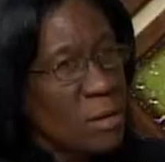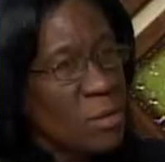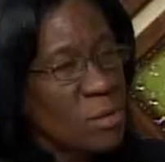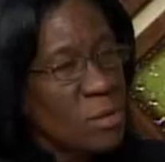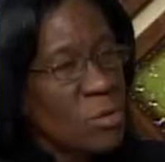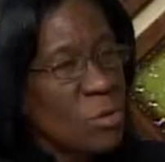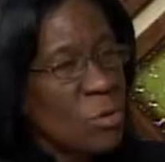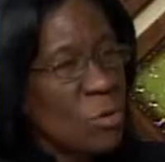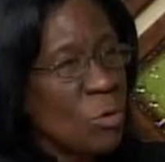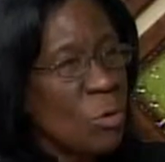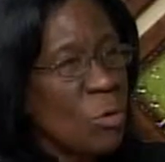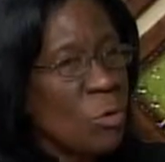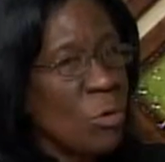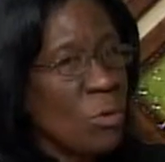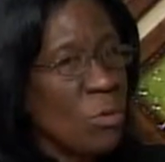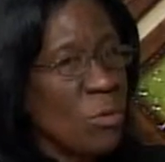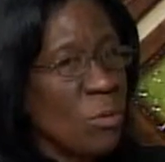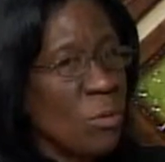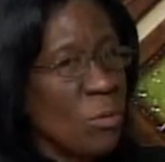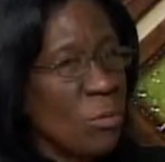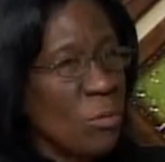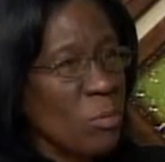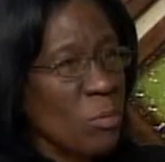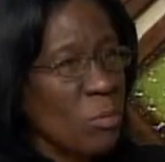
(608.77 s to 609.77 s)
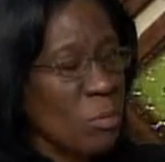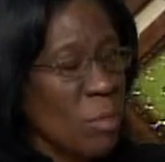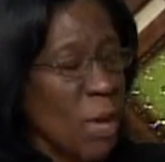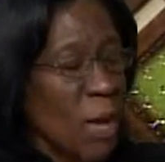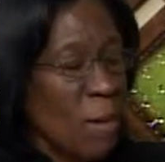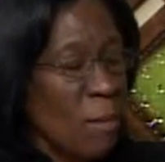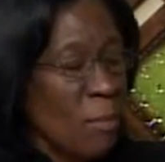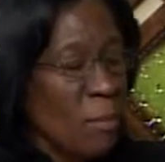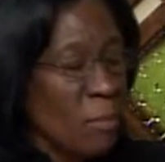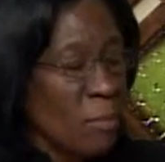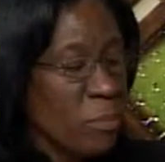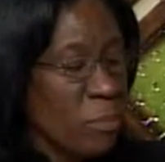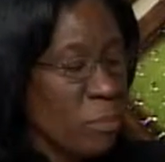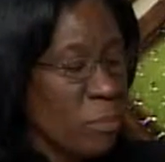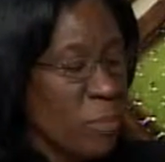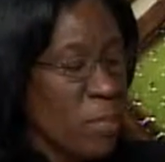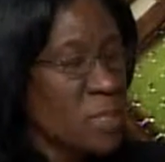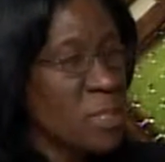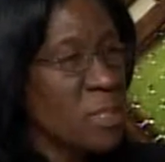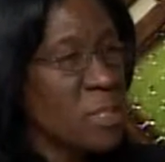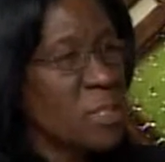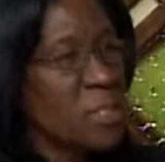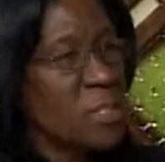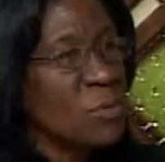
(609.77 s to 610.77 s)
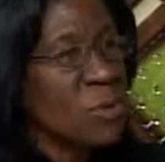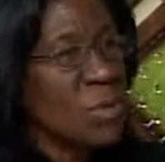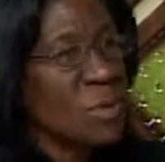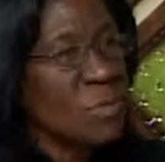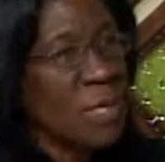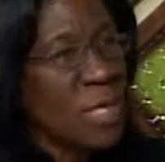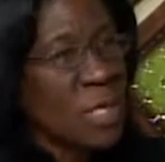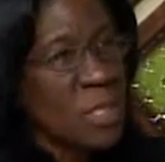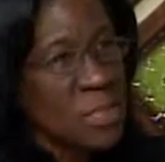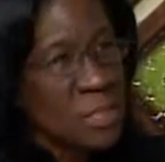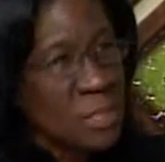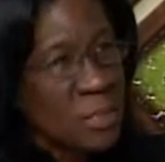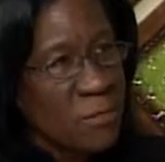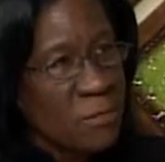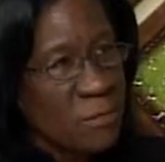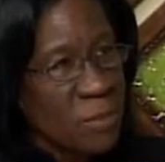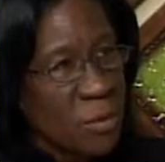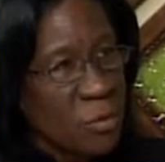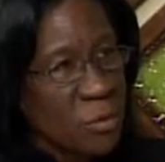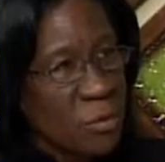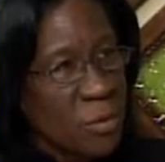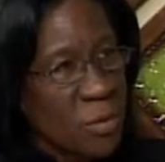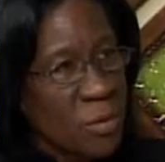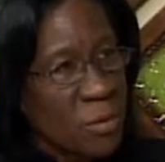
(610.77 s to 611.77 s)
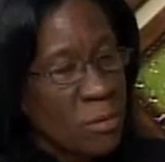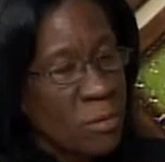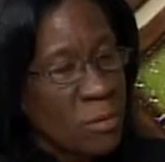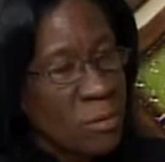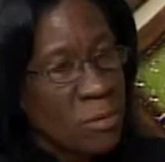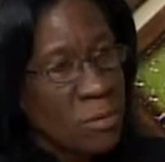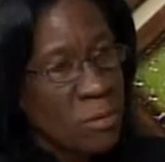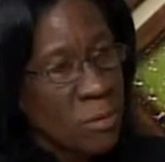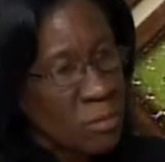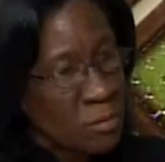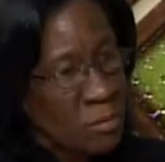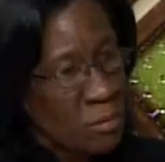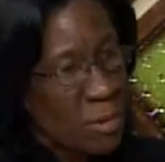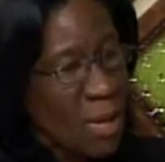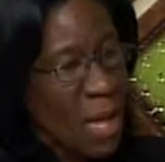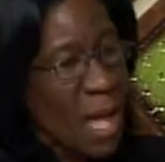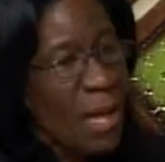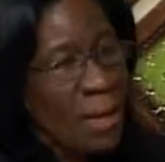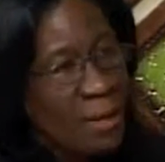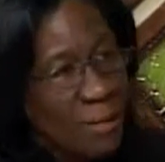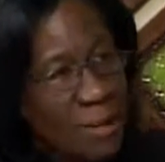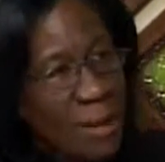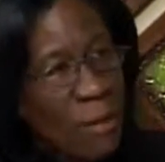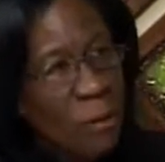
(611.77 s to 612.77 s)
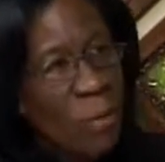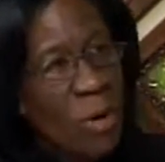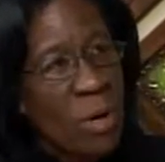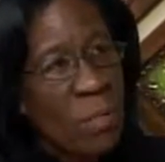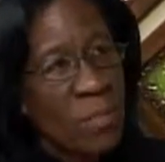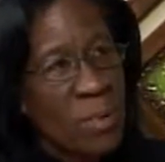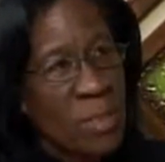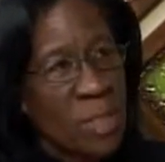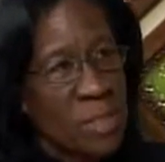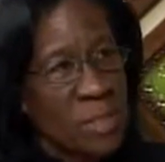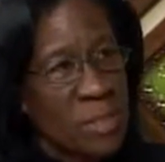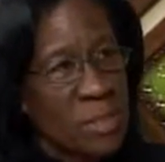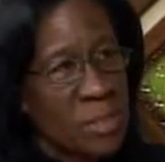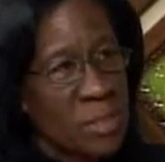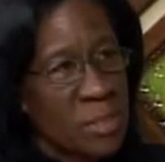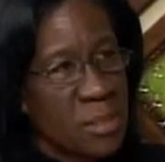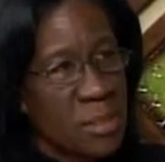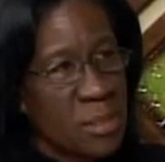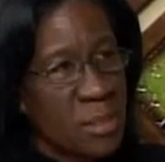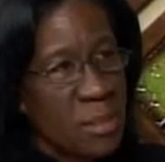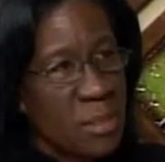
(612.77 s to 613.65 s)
So persons will be interviewed at their workplace,